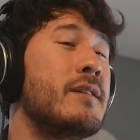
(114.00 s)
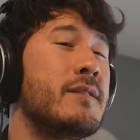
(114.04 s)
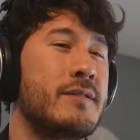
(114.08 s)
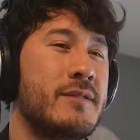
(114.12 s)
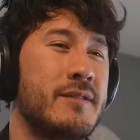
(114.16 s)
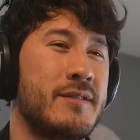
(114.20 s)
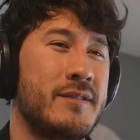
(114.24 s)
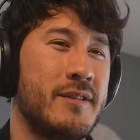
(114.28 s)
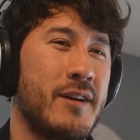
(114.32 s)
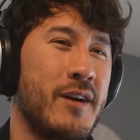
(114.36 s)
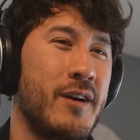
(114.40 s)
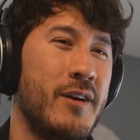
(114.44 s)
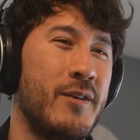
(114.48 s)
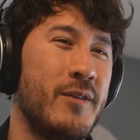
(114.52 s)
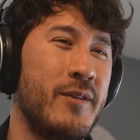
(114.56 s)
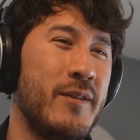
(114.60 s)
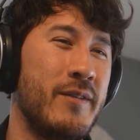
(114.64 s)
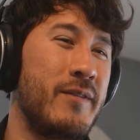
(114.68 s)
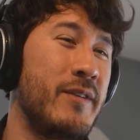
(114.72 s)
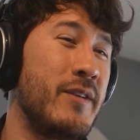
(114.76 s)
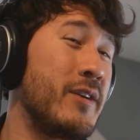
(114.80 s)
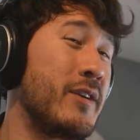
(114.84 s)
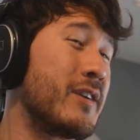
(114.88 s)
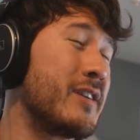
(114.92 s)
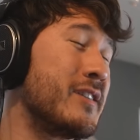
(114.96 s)
So
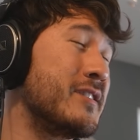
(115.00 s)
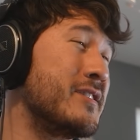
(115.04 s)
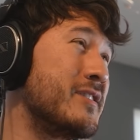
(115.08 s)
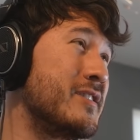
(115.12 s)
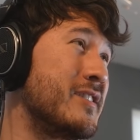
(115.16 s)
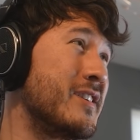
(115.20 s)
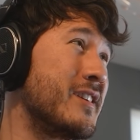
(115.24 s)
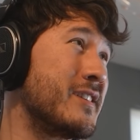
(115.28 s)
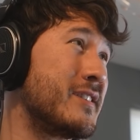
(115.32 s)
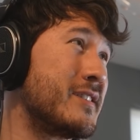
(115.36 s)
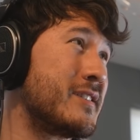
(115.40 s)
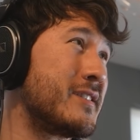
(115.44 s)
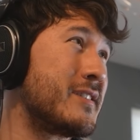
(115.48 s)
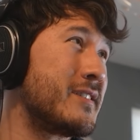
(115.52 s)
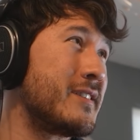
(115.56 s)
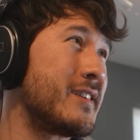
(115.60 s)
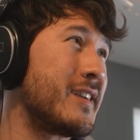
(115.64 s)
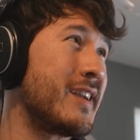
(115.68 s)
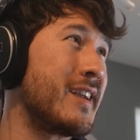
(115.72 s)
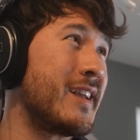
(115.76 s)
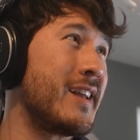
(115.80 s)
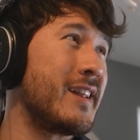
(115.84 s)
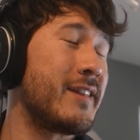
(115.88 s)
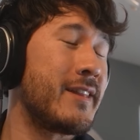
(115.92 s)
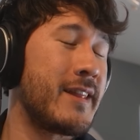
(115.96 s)
if you could just
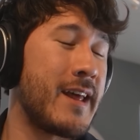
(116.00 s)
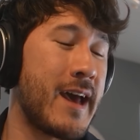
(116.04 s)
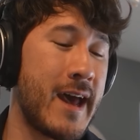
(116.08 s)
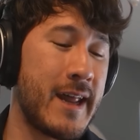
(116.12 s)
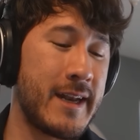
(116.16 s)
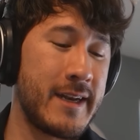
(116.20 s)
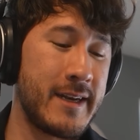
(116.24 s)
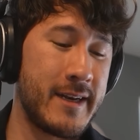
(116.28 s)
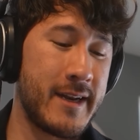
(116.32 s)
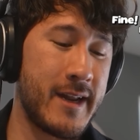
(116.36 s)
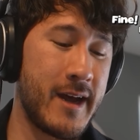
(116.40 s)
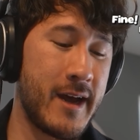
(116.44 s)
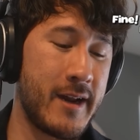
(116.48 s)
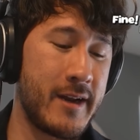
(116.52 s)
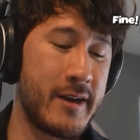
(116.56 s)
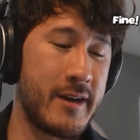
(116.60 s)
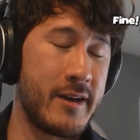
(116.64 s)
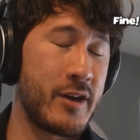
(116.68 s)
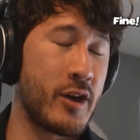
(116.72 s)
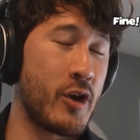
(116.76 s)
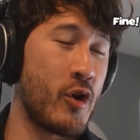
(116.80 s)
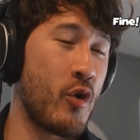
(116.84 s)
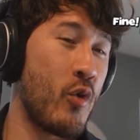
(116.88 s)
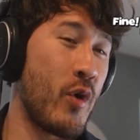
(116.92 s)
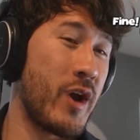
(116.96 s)
get that
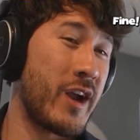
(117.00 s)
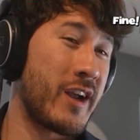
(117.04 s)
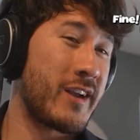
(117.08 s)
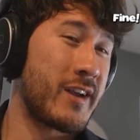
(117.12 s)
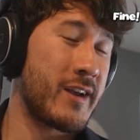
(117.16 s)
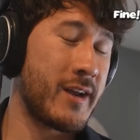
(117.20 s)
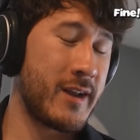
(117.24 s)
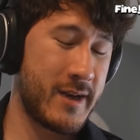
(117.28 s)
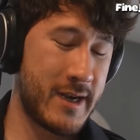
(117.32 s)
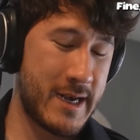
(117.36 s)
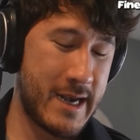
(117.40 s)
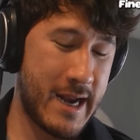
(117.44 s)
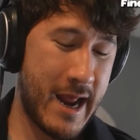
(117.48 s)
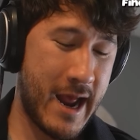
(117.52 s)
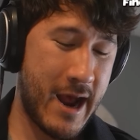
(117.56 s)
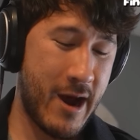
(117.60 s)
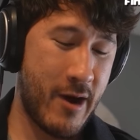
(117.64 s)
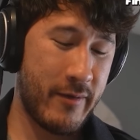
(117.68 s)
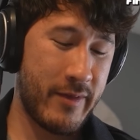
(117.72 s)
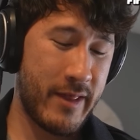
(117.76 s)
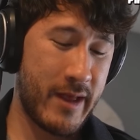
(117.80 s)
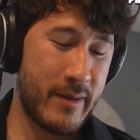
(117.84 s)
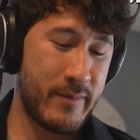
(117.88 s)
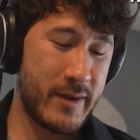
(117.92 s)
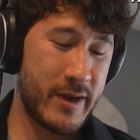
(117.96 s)
done quick
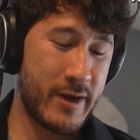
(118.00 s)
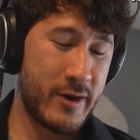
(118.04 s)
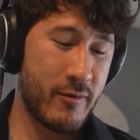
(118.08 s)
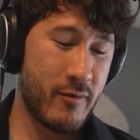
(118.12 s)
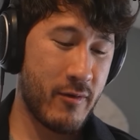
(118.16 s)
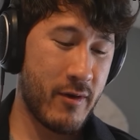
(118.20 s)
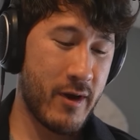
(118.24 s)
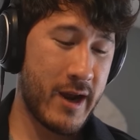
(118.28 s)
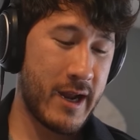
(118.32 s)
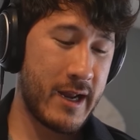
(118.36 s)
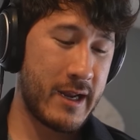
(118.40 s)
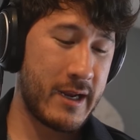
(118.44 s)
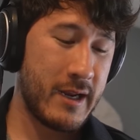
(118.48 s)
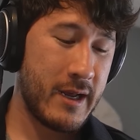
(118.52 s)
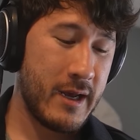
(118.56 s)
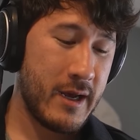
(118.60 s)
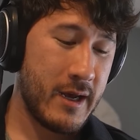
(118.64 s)
now, that'd be great.